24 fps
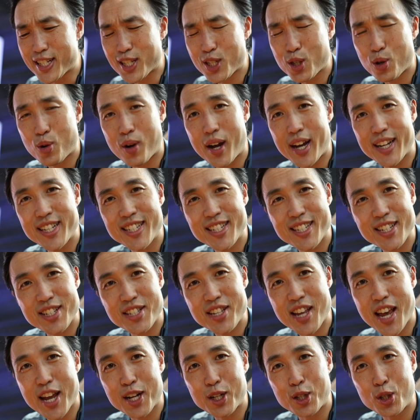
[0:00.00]
Okay, so I
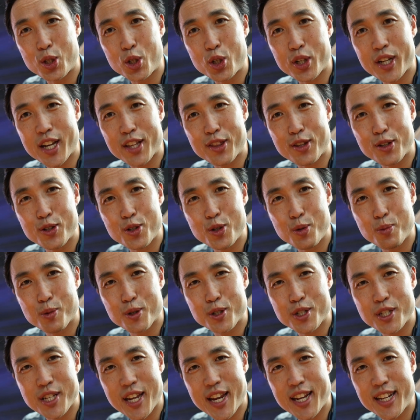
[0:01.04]
just had a look at the new
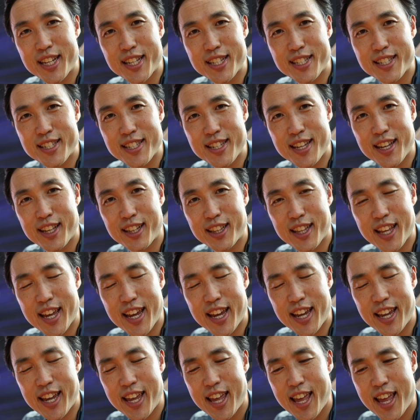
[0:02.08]
Mercedes C L
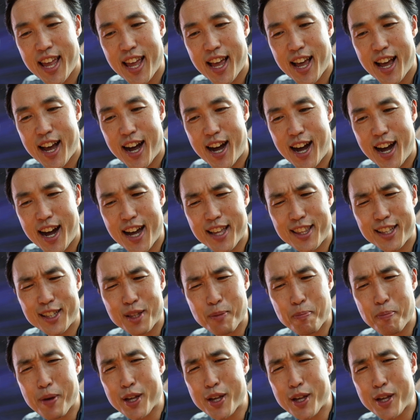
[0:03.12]
A. Uh, I think the